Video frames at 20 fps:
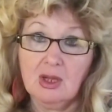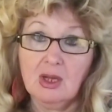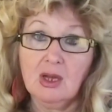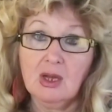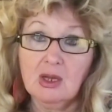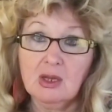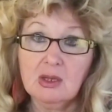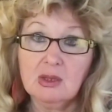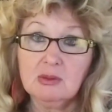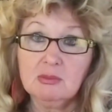
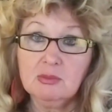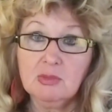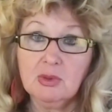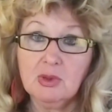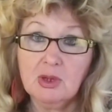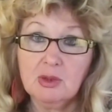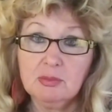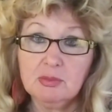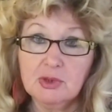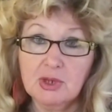I'm
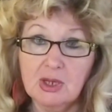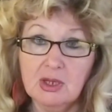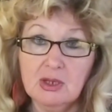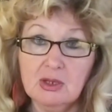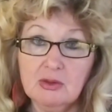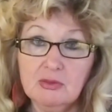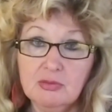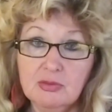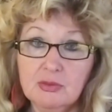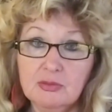
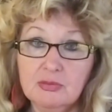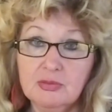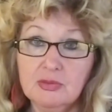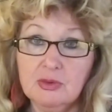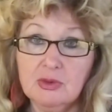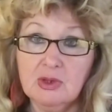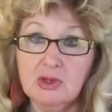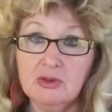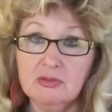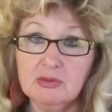praying
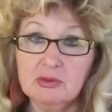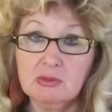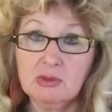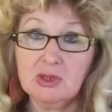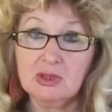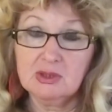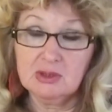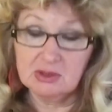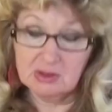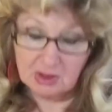for everyone in